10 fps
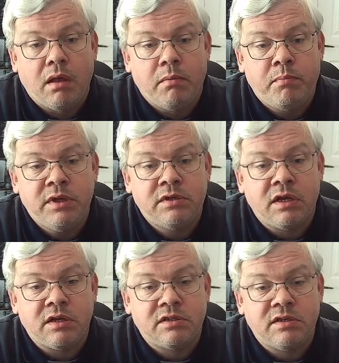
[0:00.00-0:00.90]
b
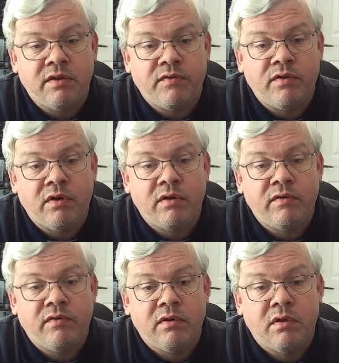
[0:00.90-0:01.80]
takes c5,
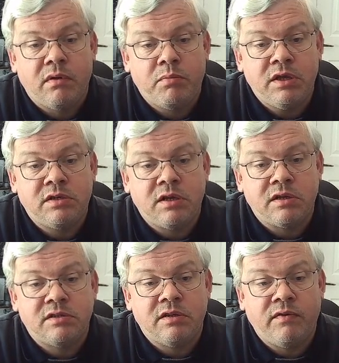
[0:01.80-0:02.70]
b
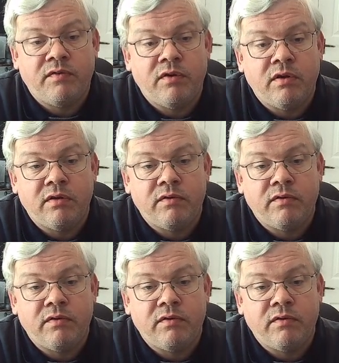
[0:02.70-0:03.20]
takes c5.